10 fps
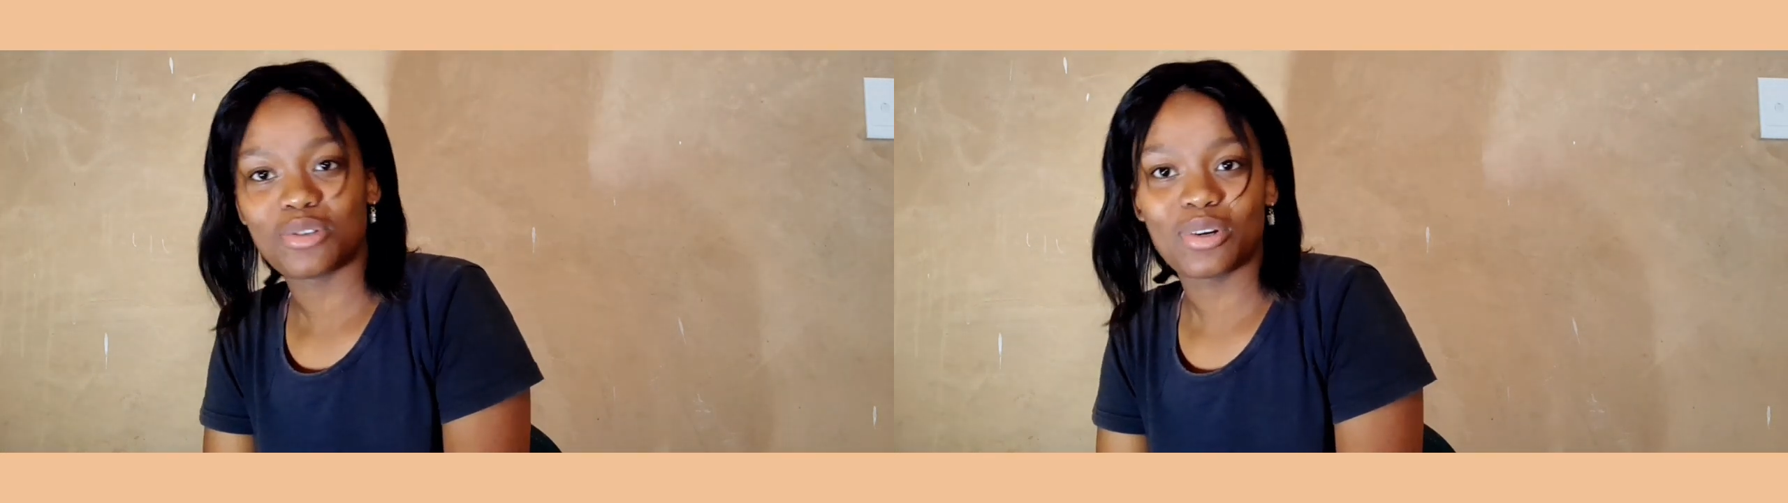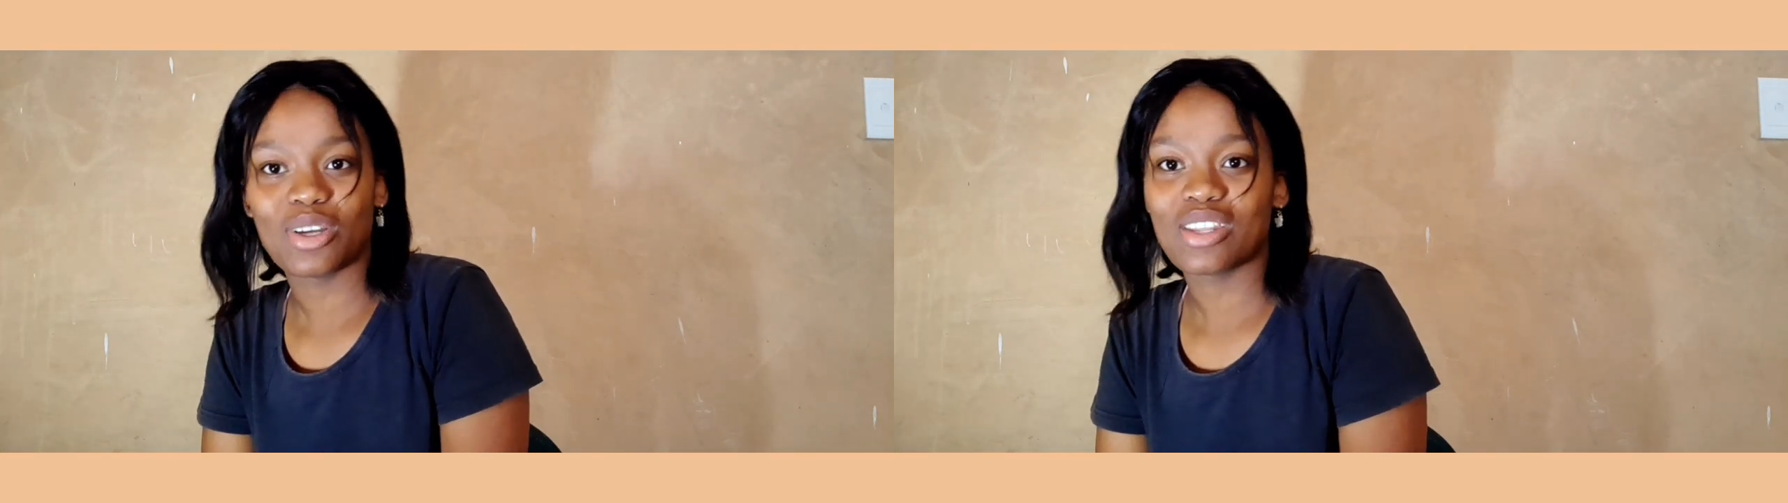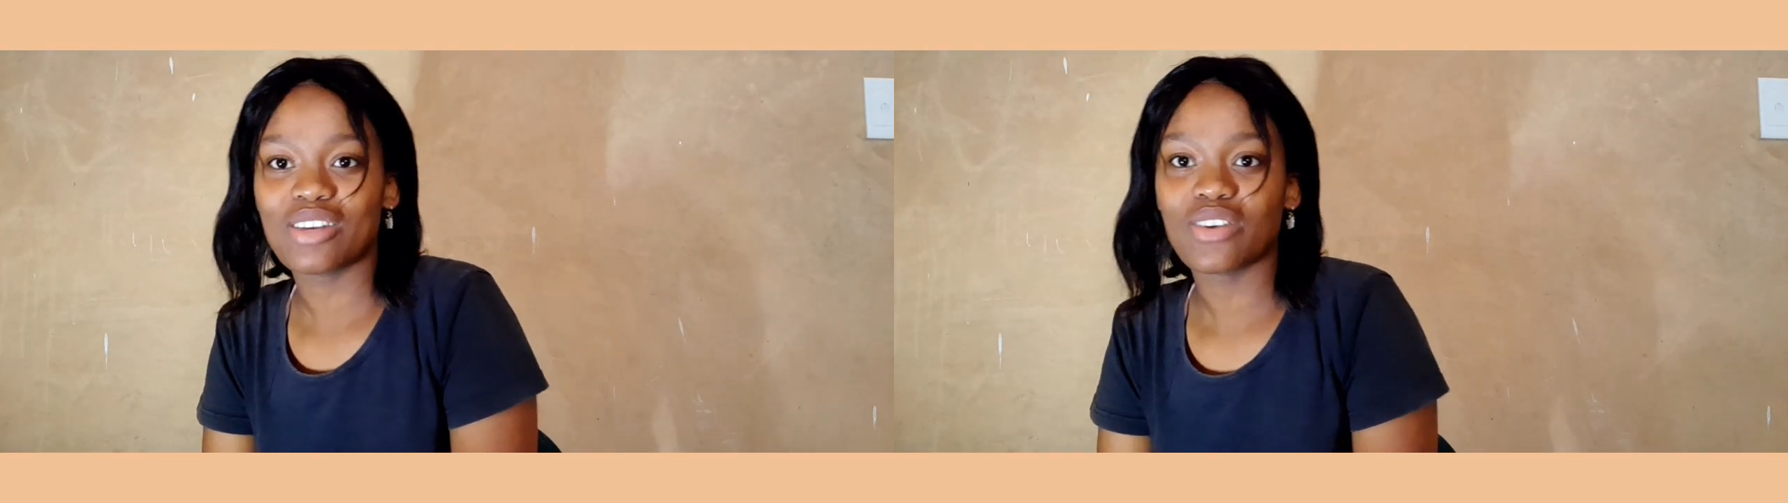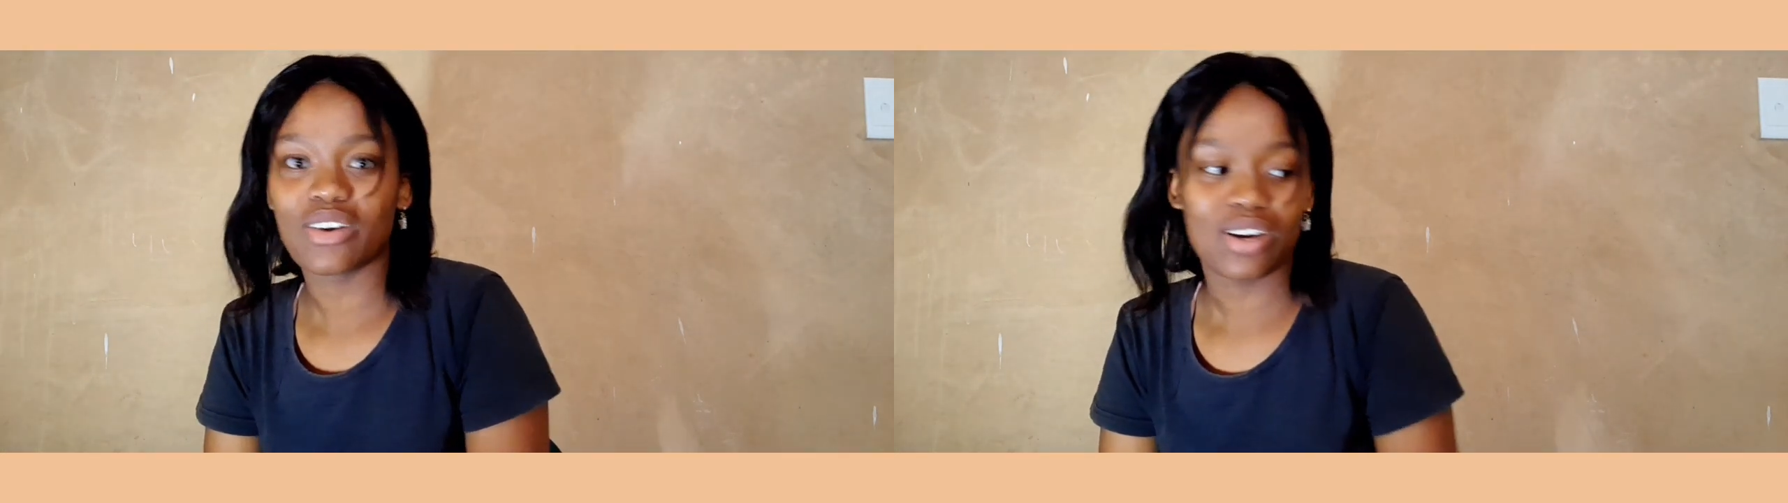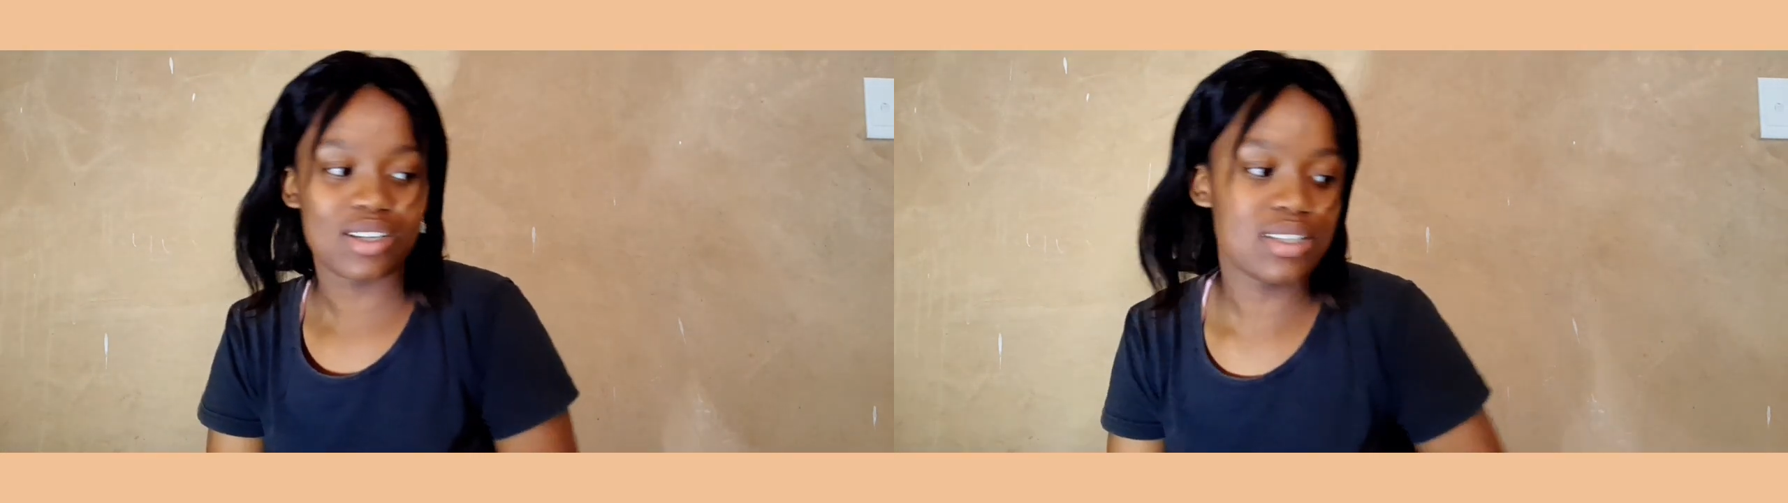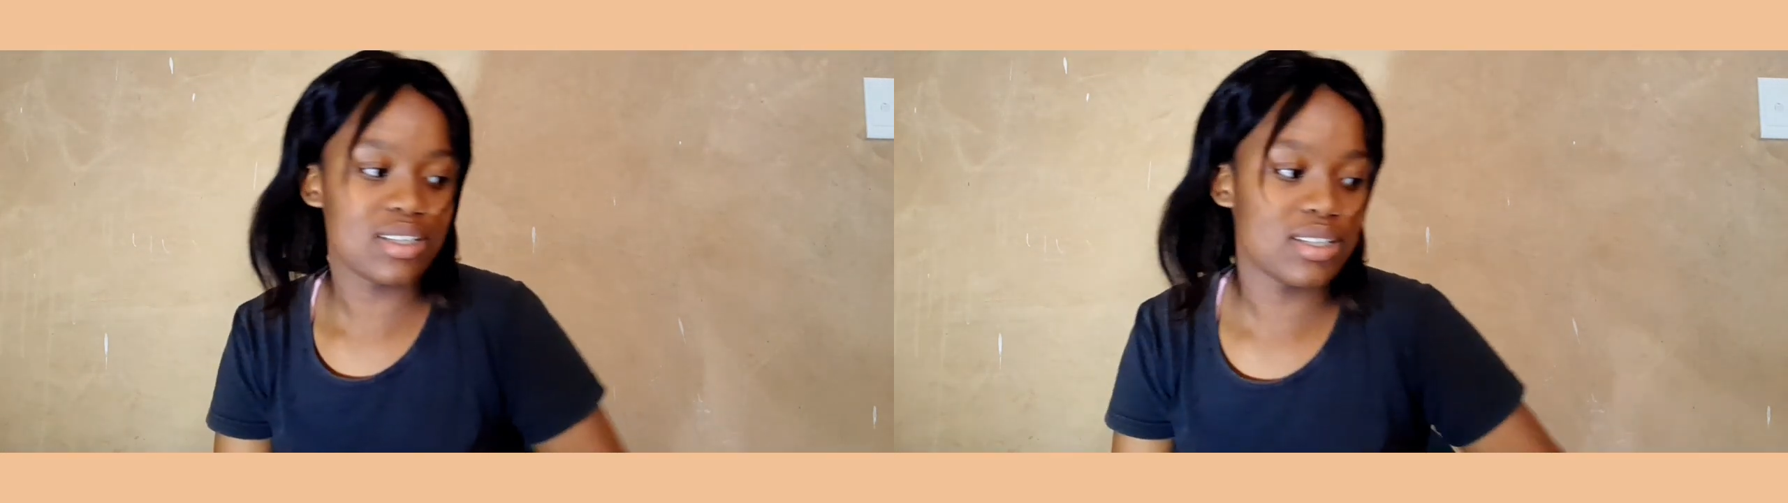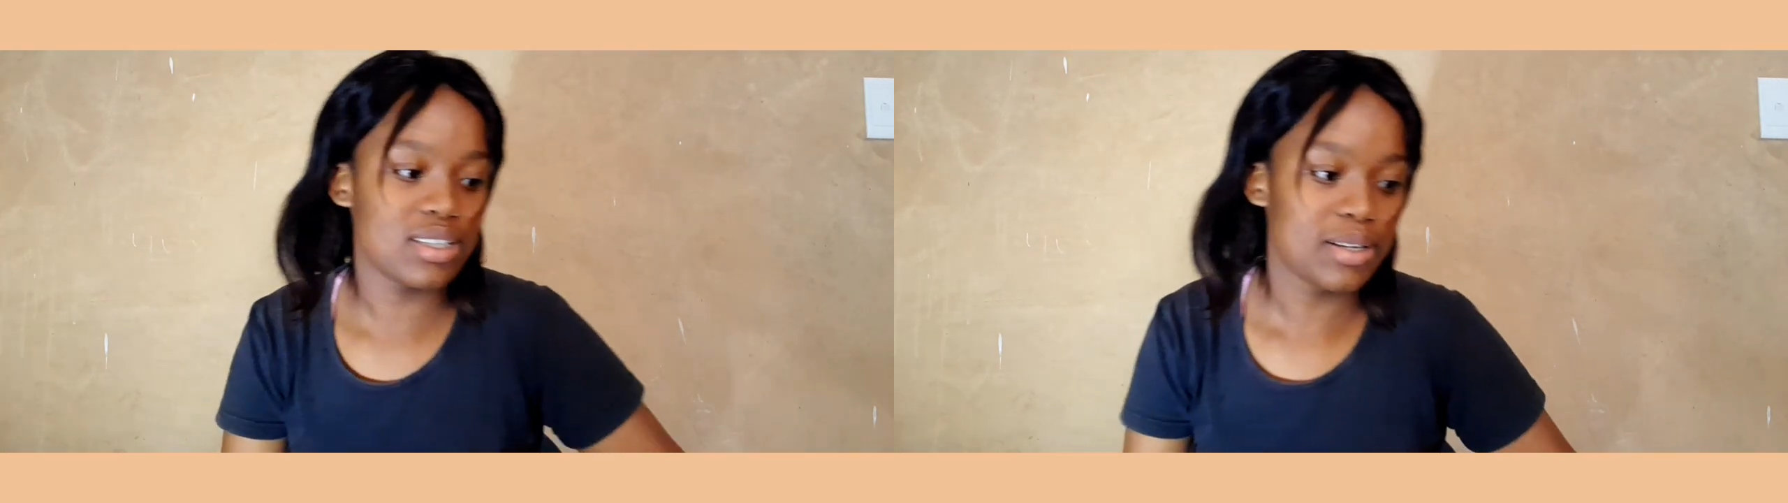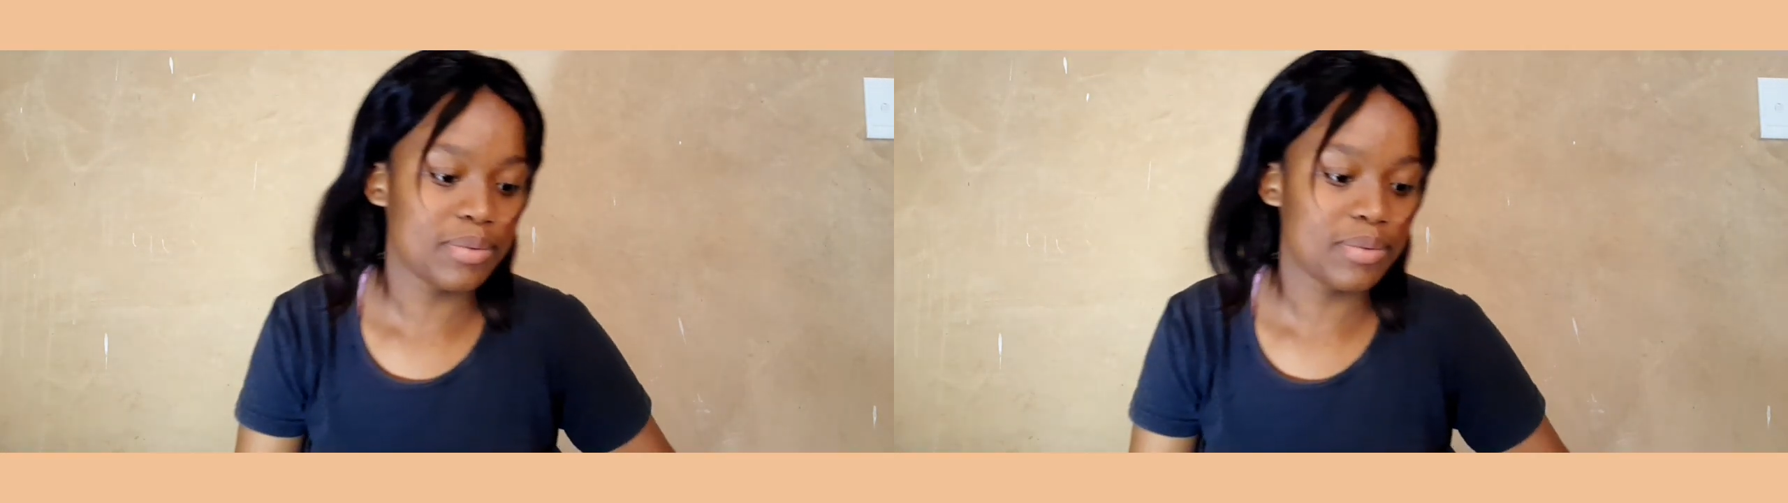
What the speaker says: and then regret it.